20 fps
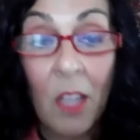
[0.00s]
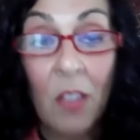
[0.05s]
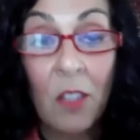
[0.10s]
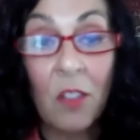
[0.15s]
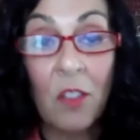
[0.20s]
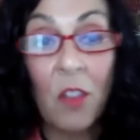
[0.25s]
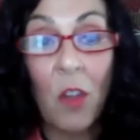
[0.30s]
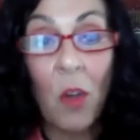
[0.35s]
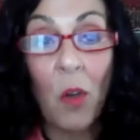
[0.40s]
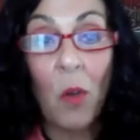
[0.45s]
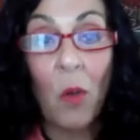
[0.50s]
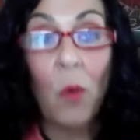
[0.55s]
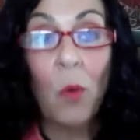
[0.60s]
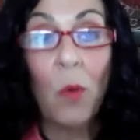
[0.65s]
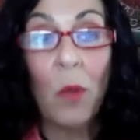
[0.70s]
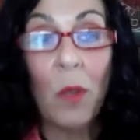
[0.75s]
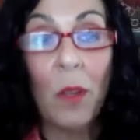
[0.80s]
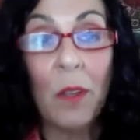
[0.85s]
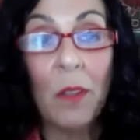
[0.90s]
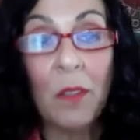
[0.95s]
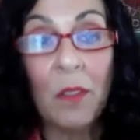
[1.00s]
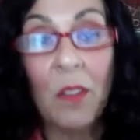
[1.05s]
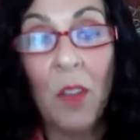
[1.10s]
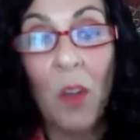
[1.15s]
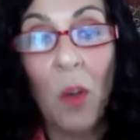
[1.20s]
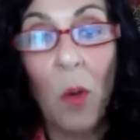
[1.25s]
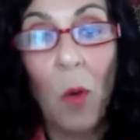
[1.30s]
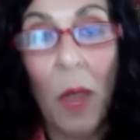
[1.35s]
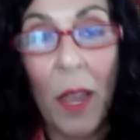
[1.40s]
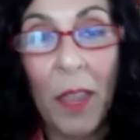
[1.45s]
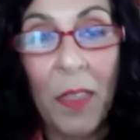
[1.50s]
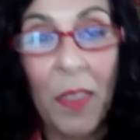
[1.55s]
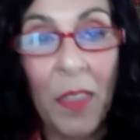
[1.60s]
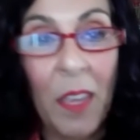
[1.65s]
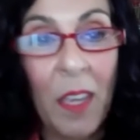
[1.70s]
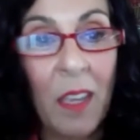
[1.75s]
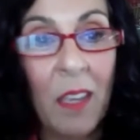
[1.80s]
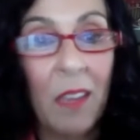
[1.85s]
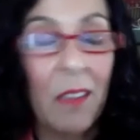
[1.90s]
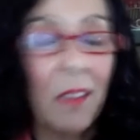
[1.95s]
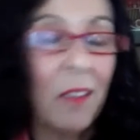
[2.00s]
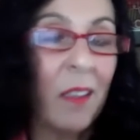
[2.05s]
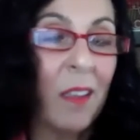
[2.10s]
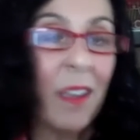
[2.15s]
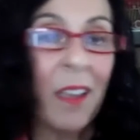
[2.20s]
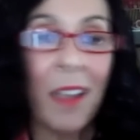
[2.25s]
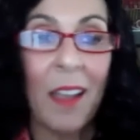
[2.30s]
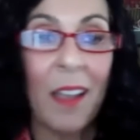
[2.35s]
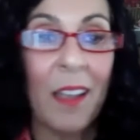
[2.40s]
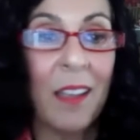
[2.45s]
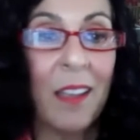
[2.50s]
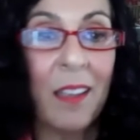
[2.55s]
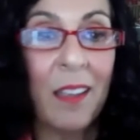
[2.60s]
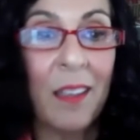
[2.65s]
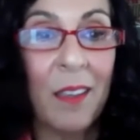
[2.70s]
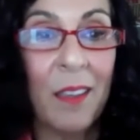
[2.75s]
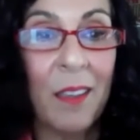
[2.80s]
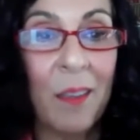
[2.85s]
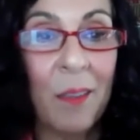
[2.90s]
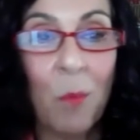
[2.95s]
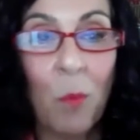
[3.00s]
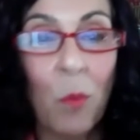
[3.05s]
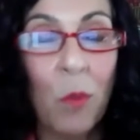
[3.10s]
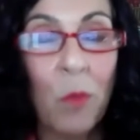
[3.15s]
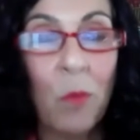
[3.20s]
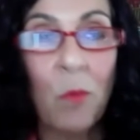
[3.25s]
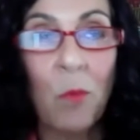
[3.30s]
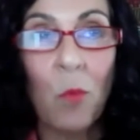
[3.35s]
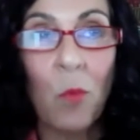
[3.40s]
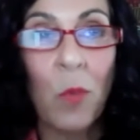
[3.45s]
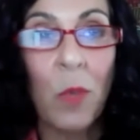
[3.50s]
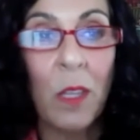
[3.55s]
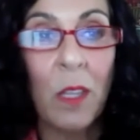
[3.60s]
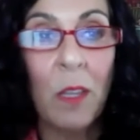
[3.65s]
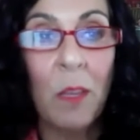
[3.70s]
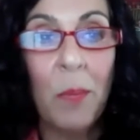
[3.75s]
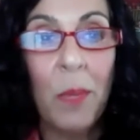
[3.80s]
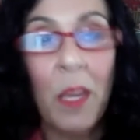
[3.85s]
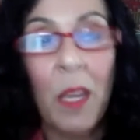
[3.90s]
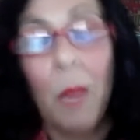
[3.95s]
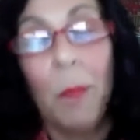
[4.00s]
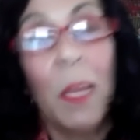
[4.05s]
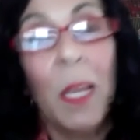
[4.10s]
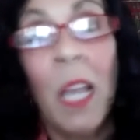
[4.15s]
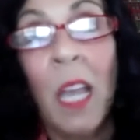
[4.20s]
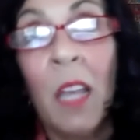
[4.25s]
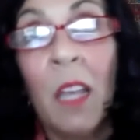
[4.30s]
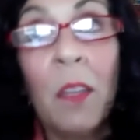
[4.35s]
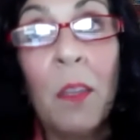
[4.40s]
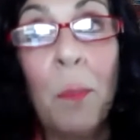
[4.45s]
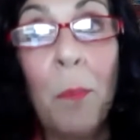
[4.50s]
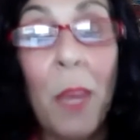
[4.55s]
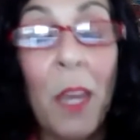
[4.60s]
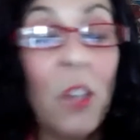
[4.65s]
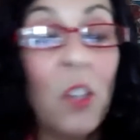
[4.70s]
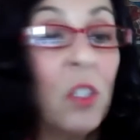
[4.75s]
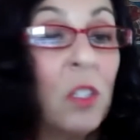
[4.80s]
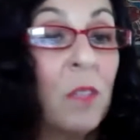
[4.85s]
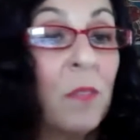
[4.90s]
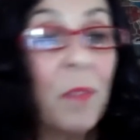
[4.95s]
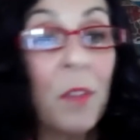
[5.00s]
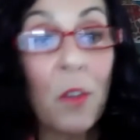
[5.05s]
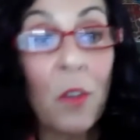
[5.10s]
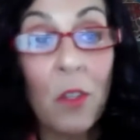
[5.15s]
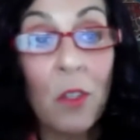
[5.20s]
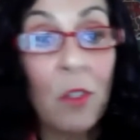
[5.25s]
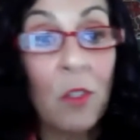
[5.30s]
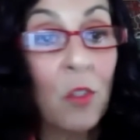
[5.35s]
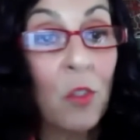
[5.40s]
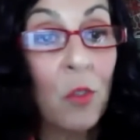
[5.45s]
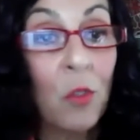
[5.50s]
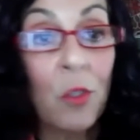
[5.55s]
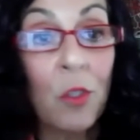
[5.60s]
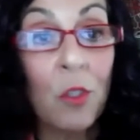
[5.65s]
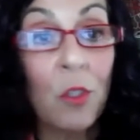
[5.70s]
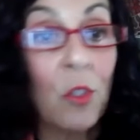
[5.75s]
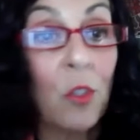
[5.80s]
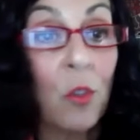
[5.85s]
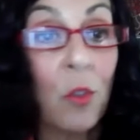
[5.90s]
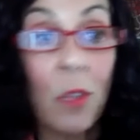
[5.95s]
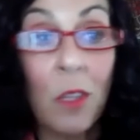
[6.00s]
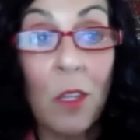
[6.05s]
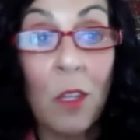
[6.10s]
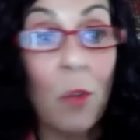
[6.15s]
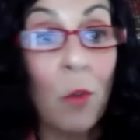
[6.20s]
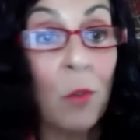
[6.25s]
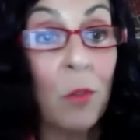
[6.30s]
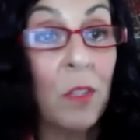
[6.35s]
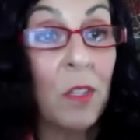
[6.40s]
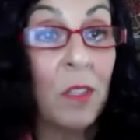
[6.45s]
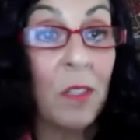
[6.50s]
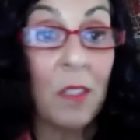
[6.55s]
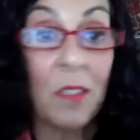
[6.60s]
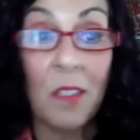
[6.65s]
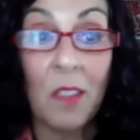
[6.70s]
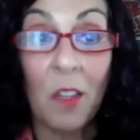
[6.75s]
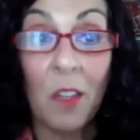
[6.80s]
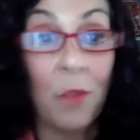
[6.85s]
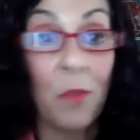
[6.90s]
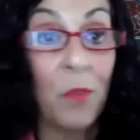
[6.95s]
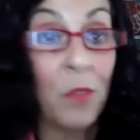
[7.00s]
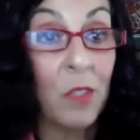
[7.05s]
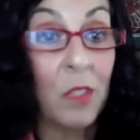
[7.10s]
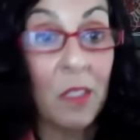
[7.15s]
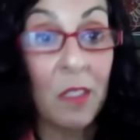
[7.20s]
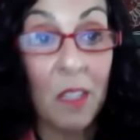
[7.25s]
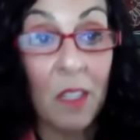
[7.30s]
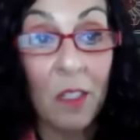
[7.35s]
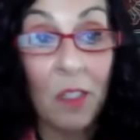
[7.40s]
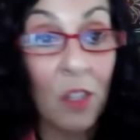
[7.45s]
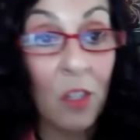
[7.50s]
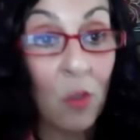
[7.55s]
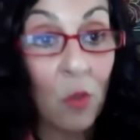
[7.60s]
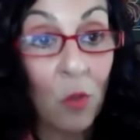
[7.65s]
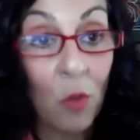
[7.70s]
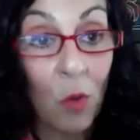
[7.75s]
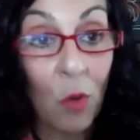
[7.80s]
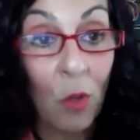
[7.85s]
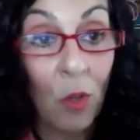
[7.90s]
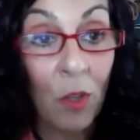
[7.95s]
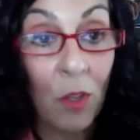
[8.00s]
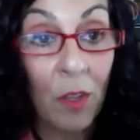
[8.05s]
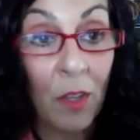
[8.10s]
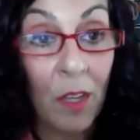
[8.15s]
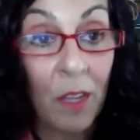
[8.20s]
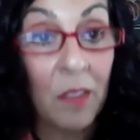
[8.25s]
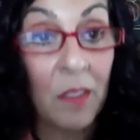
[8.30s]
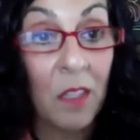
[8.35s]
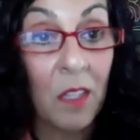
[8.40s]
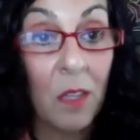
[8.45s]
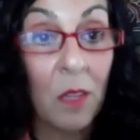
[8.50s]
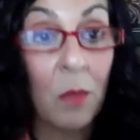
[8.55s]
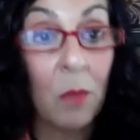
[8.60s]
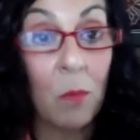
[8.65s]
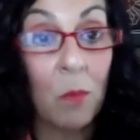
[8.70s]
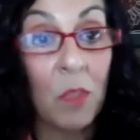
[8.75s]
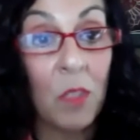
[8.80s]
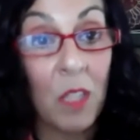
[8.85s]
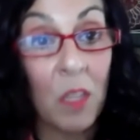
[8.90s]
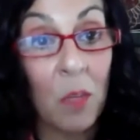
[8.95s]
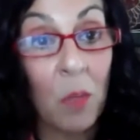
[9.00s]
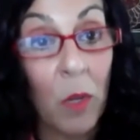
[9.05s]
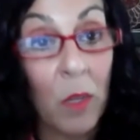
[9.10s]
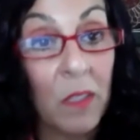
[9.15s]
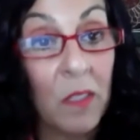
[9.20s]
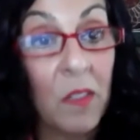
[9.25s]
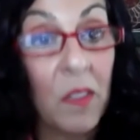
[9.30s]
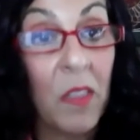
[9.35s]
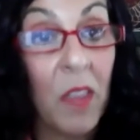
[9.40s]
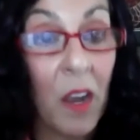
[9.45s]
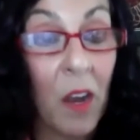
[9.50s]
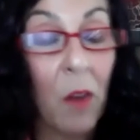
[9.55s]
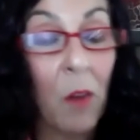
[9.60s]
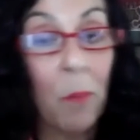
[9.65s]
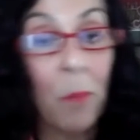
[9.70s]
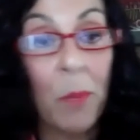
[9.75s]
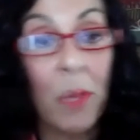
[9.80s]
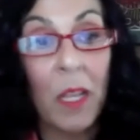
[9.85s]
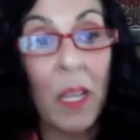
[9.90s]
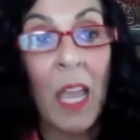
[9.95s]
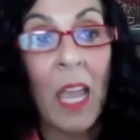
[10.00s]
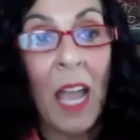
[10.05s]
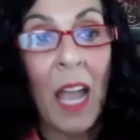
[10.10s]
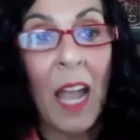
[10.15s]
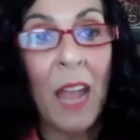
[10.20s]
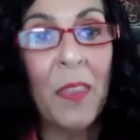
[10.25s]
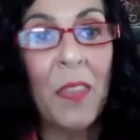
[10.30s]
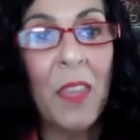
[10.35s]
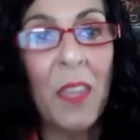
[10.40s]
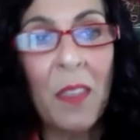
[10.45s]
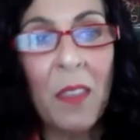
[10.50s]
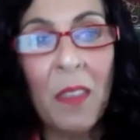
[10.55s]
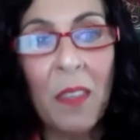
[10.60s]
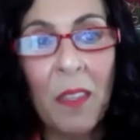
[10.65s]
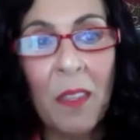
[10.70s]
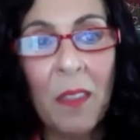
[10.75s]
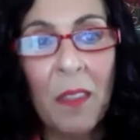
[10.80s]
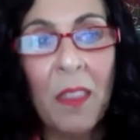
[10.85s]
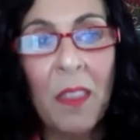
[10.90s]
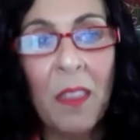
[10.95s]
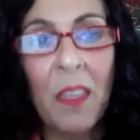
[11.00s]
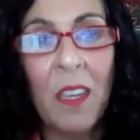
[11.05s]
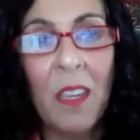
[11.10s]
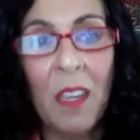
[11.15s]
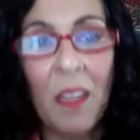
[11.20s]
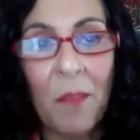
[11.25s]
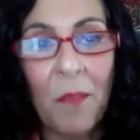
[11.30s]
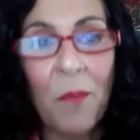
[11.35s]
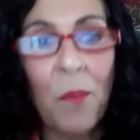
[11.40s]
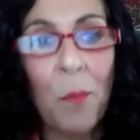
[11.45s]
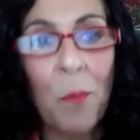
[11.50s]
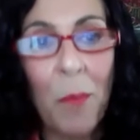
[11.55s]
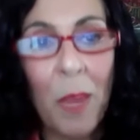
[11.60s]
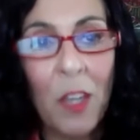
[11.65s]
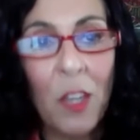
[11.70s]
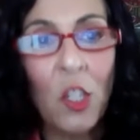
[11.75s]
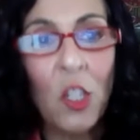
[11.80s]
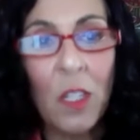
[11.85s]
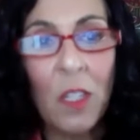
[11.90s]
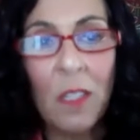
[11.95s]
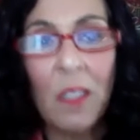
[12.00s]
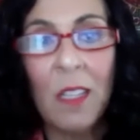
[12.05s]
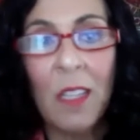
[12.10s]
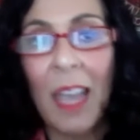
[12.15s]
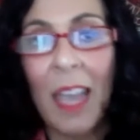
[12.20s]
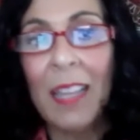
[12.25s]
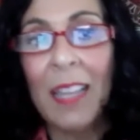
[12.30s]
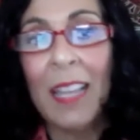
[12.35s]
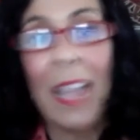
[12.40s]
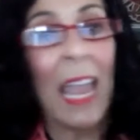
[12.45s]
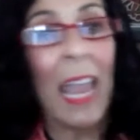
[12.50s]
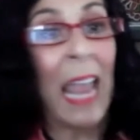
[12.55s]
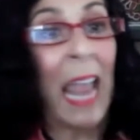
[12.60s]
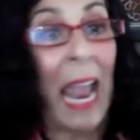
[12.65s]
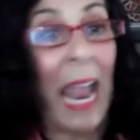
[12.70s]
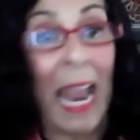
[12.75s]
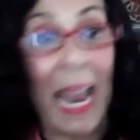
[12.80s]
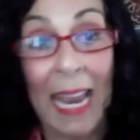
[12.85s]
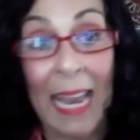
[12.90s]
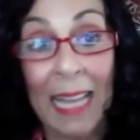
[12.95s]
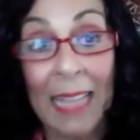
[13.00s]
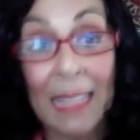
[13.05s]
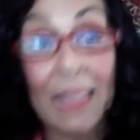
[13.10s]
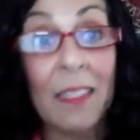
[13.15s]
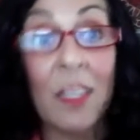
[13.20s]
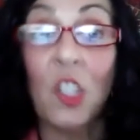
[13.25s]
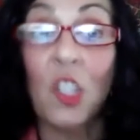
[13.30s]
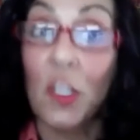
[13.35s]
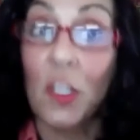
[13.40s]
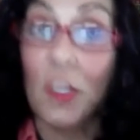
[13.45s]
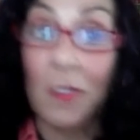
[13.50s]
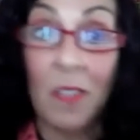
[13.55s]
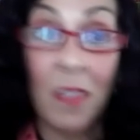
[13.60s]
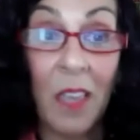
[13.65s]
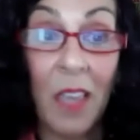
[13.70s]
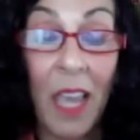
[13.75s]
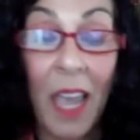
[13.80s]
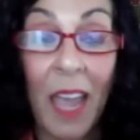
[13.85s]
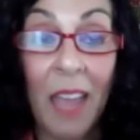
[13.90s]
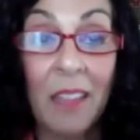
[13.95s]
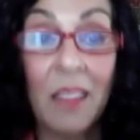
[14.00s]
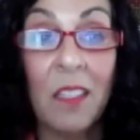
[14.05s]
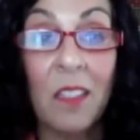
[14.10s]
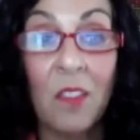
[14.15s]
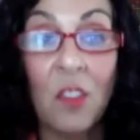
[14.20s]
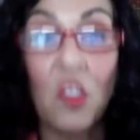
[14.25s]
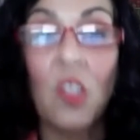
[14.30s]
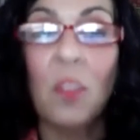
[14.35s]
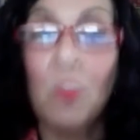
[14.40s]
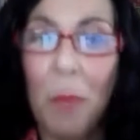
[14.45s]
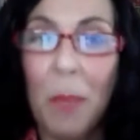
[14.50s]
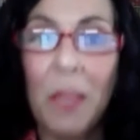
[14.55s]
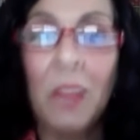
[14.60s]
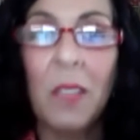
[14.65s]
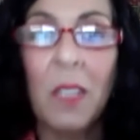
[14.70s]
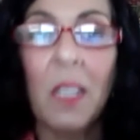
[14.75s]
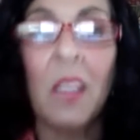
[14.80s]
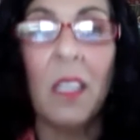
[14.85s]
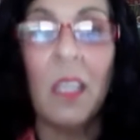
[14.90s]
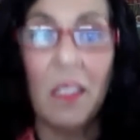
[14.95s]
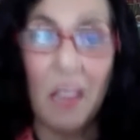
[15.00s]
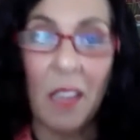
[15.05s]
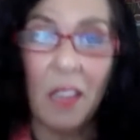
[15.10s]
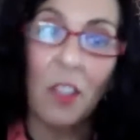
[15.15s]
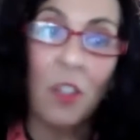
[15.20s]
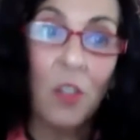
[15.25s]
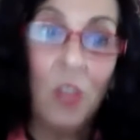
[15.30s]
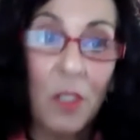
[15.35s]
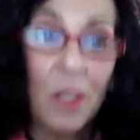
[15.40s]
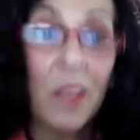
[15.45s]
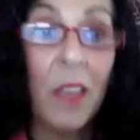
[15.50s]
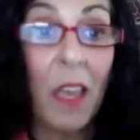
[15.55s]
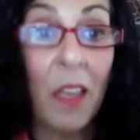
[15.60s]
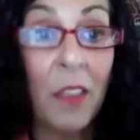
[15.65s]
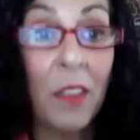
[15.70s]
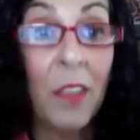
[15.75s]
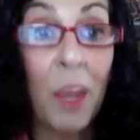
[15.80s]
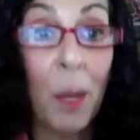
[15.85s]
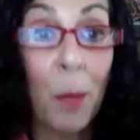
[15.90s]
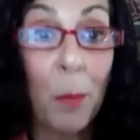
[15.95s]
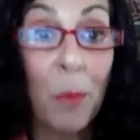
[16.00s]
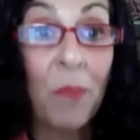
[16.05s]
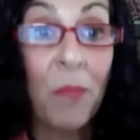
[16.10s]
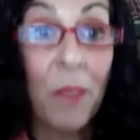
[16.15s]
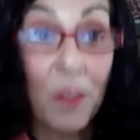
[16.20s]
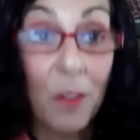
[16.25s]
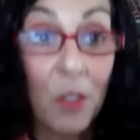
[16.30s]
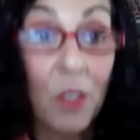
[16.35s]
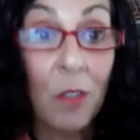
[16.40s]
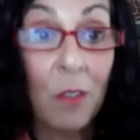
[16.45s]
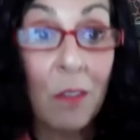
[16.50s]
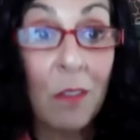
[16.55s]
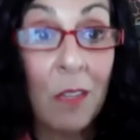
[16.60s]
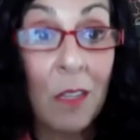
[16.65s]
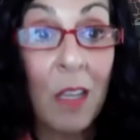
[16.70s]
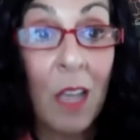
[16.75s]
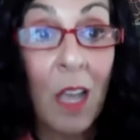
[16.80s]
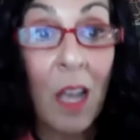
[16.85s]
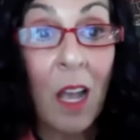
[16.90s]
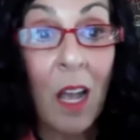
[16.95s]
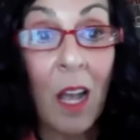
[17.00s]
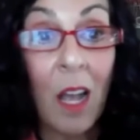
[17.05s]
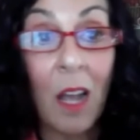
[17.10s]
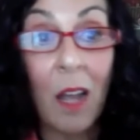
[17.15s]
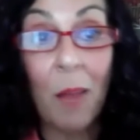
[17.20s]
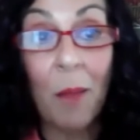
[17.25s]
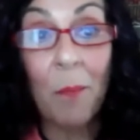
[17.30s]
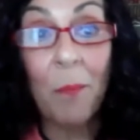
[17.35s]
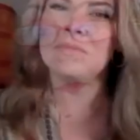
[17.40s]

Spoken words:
Okay. So I think it wouldn't really be, I mean, the patient, if they're concerned, could certainly go to the Center for Disease Control and see what's there. But I think that the information, and in addition to that, is just basically tailored to the healthcare professional. Okay.